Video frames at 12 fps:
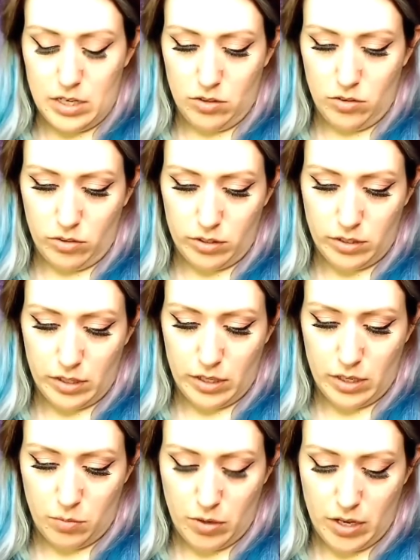It looks
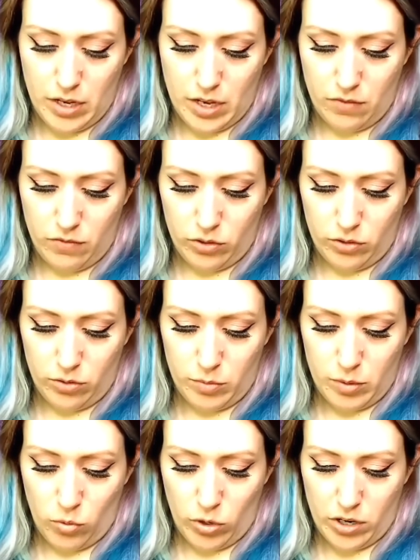like it might have a
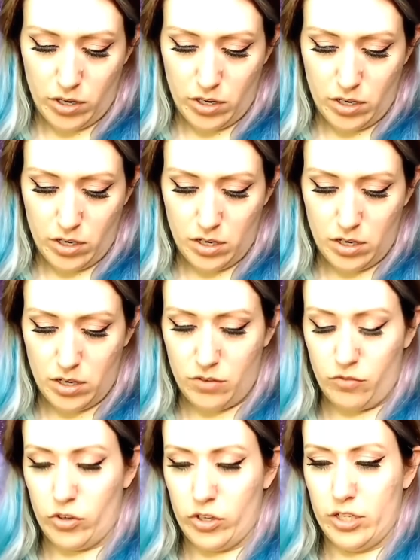little bit more
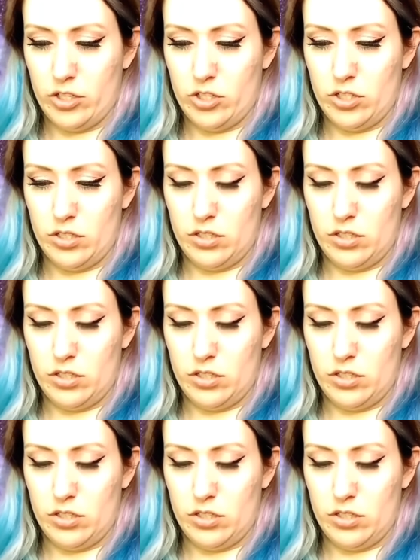coverage.